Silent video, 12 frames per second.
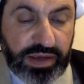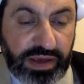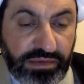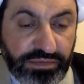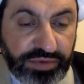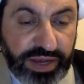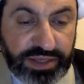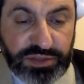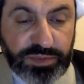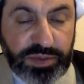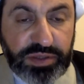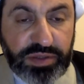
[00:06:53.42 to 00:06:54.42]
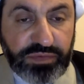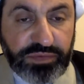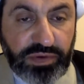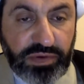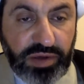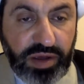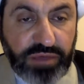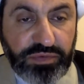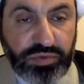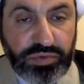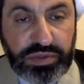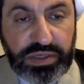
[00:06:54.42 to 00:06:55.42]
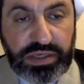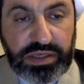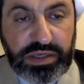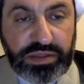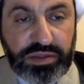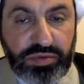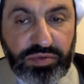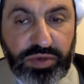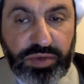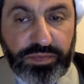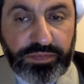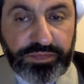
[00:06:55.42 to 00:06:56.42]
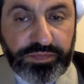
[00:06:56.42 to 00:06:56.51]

Every aspect of your life, you delegate it to him.